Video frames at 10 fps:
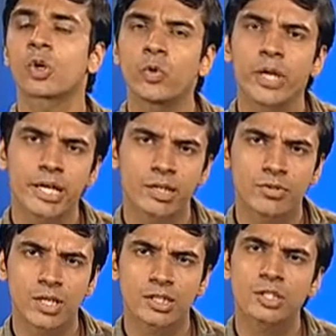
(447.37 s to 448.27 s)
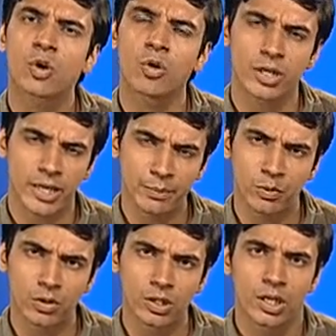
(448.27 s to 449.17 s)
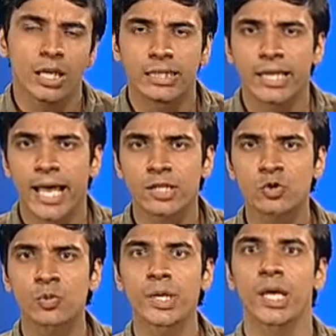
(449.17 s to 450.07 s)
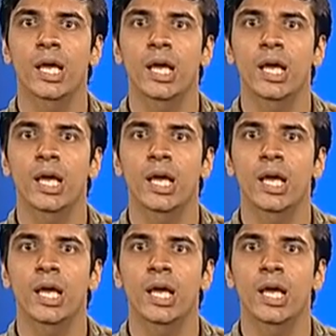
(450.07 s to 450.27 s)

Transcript: two negative charges on a dipole. They has to be